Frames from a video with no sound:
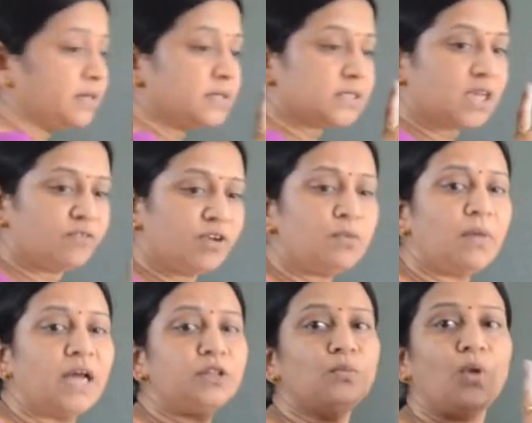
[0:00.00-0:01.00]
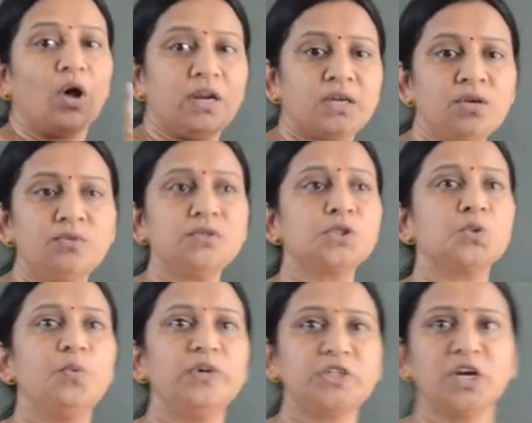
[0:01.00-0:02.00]
is given by the molecules
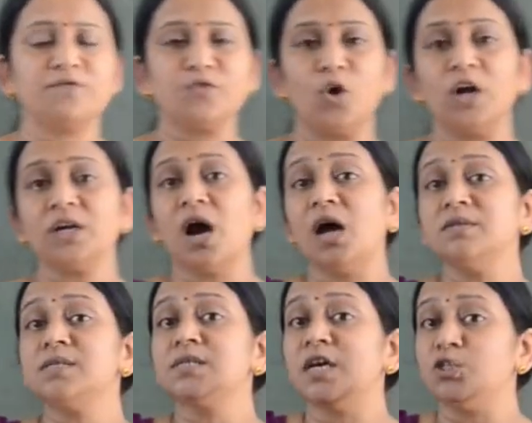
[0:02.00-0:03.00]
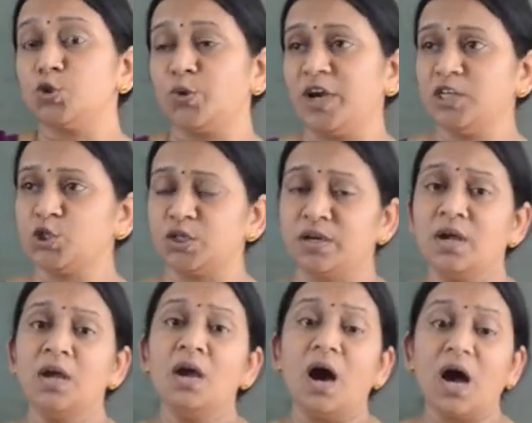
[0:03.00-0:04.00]
which have got unsaturation.
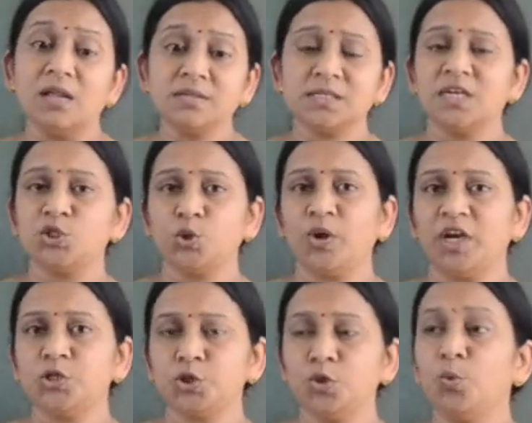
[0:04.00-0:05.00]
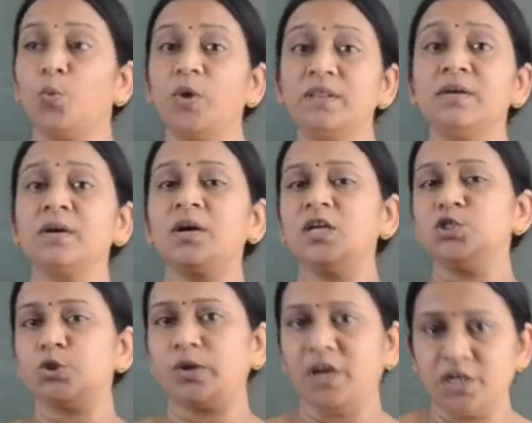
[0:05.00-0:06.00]
Unsaturation with
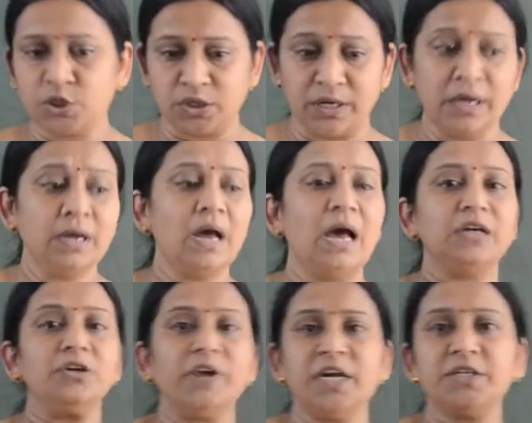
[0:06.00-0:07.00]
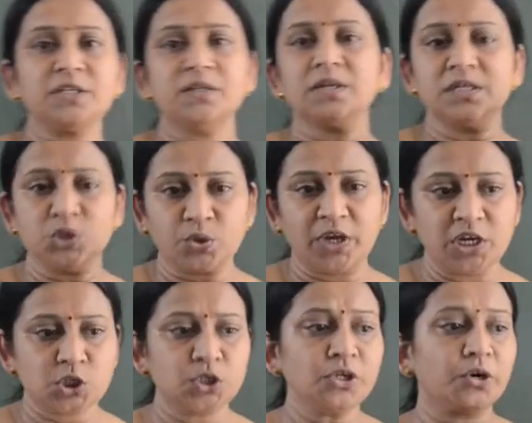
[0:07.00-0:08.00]
conjugation, and greater the
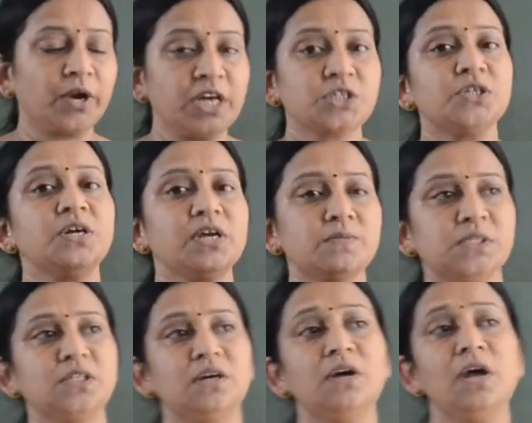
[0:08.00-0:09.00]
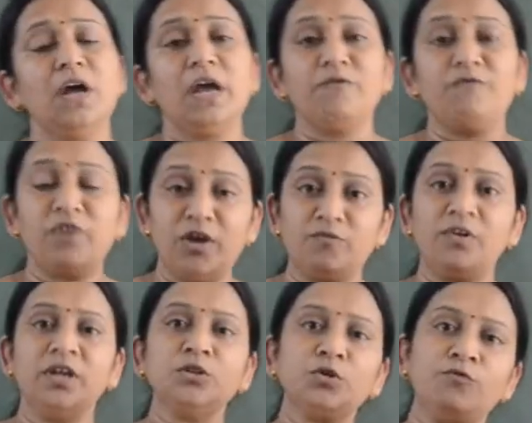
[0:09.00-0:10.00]
conjugation, greater is the
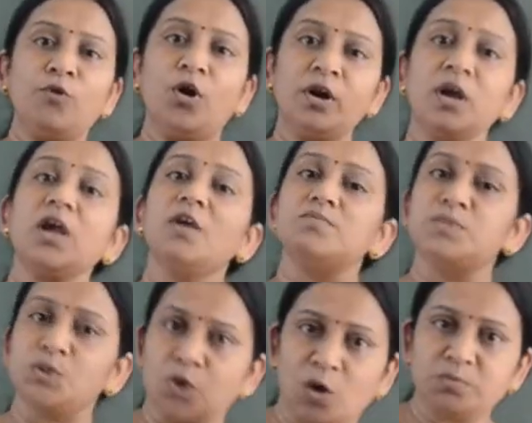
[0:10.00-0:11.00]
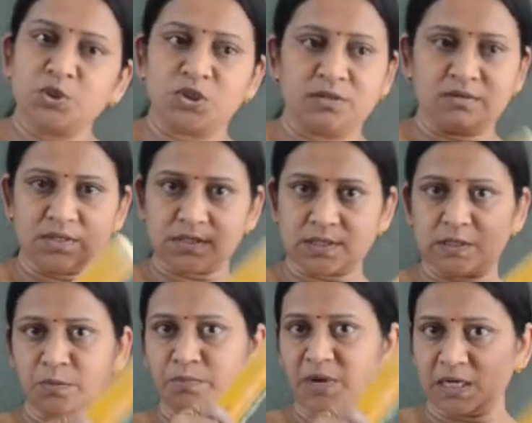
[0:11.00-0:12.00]
wavelength for absorption. This is
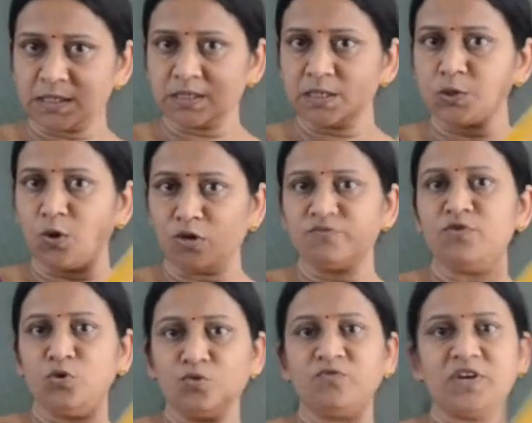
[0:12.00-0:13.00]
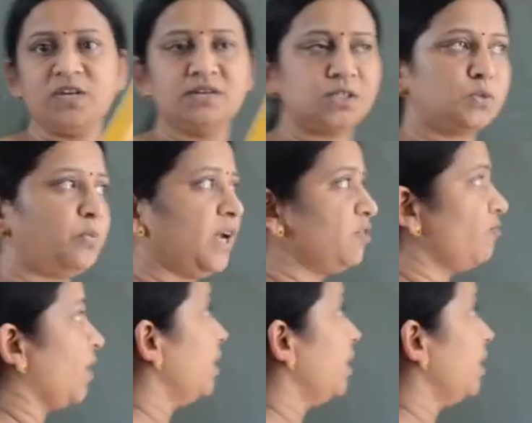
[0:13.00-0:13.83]
the basis of UV spectra.